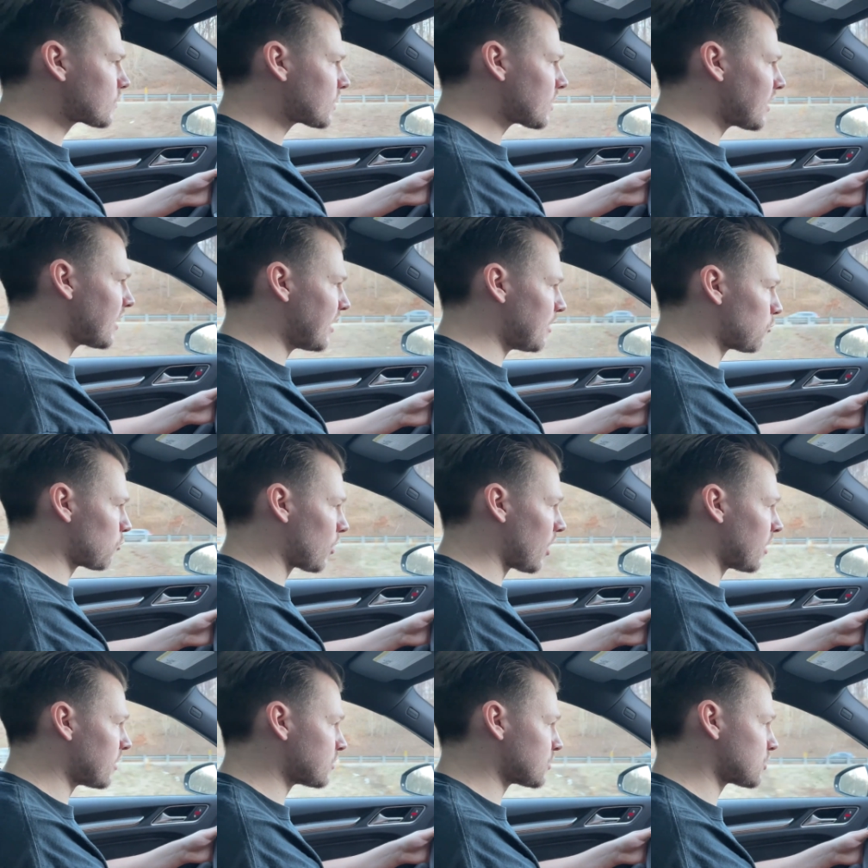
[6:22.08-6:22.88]
It
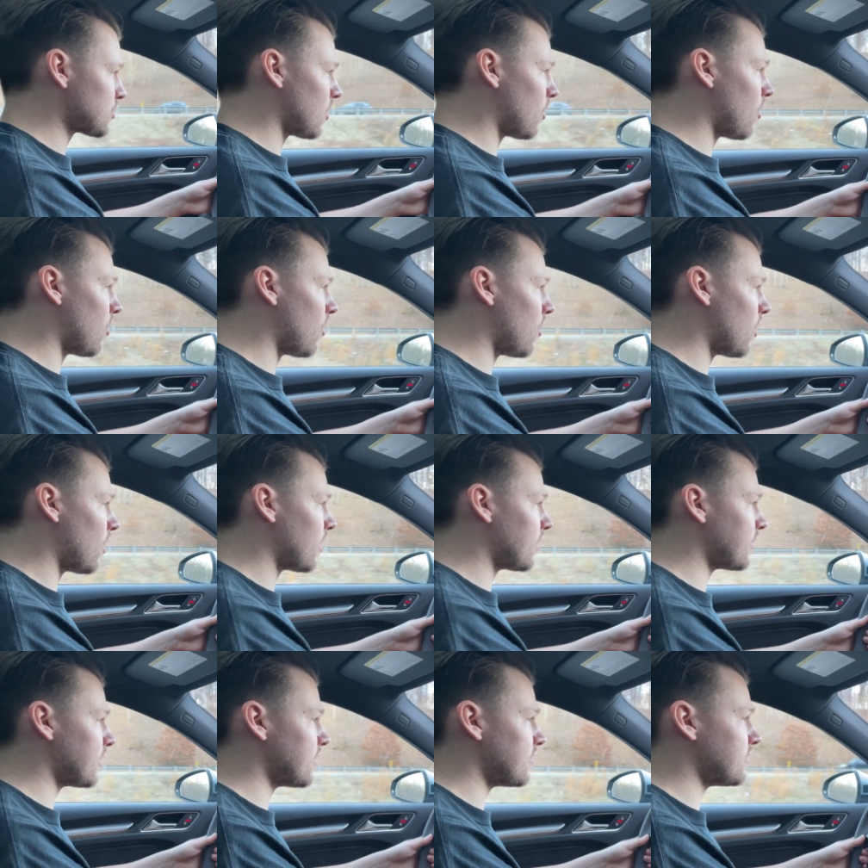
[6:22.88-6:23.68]
runs
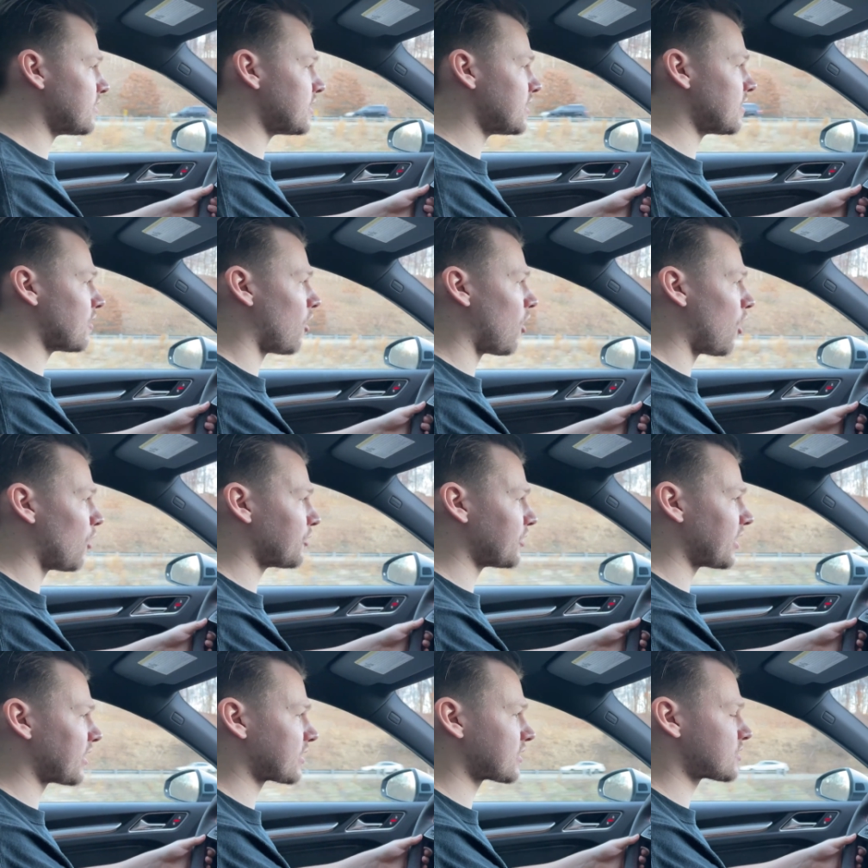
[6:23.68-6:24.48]
on the
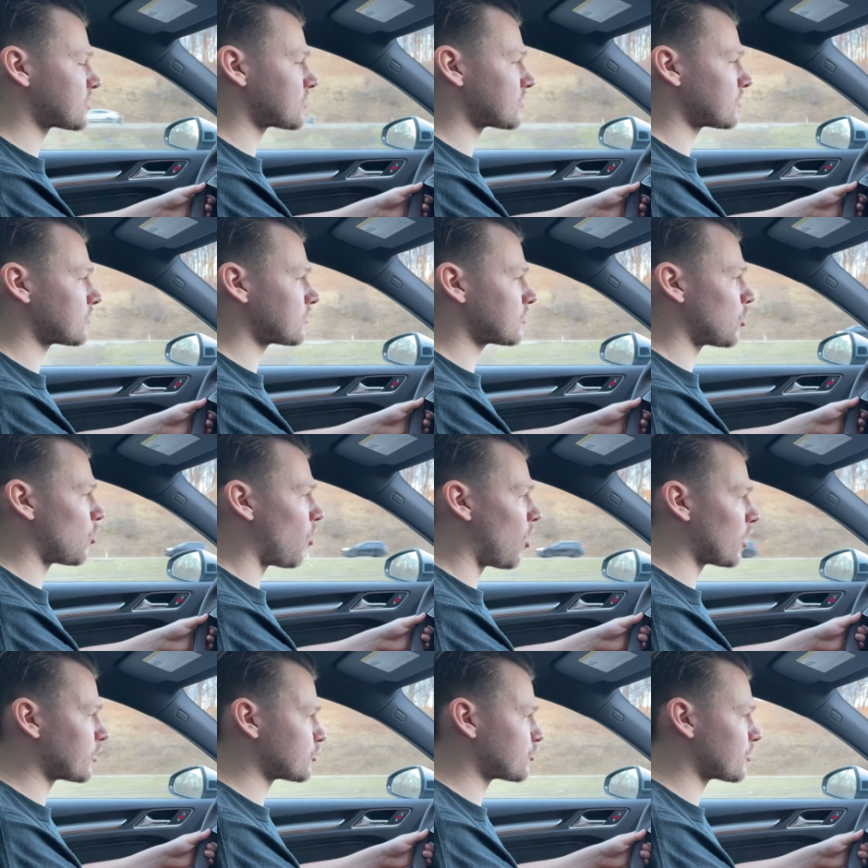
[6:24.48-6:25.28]
Haldex
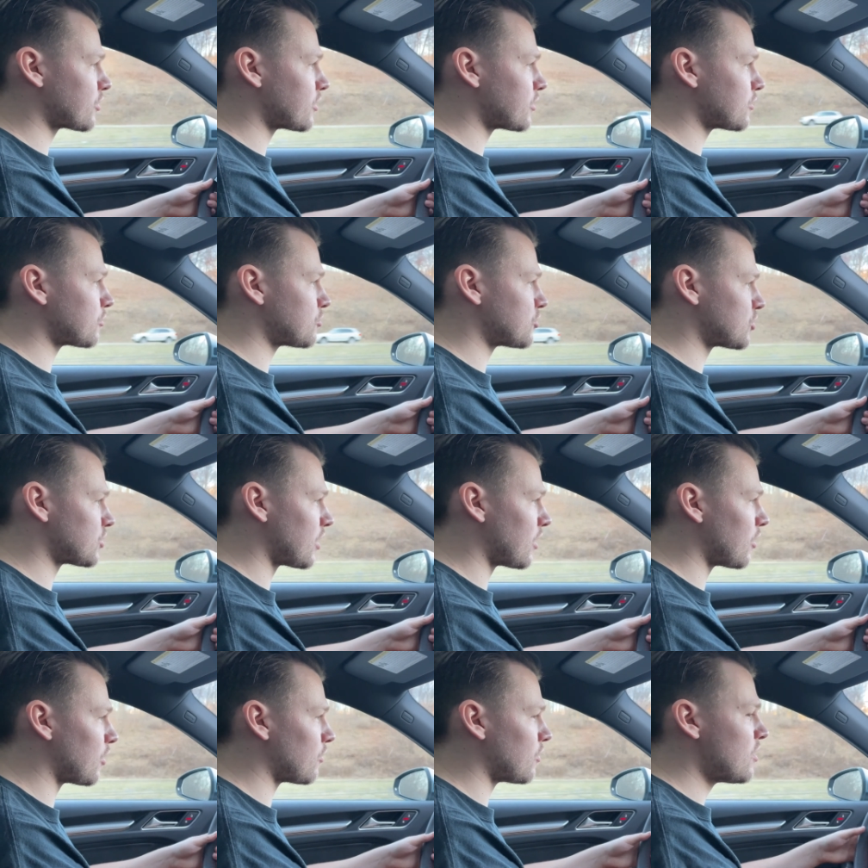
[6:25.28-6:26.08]
Quattro,
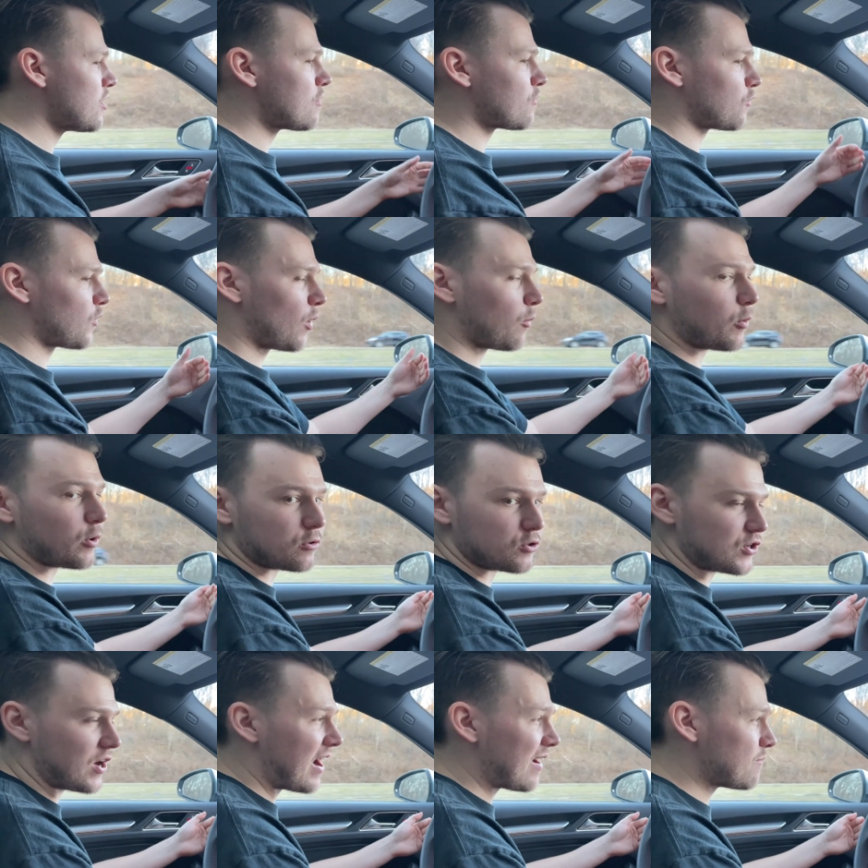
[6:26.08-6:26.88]
so
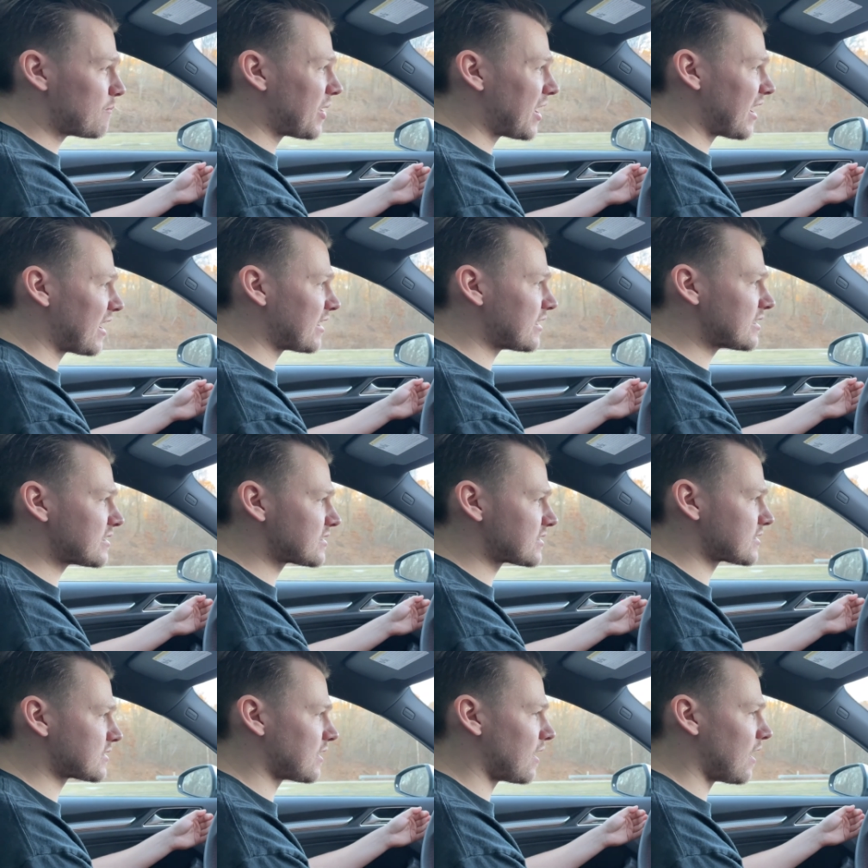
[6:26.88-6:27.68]
front-wheel drive bias.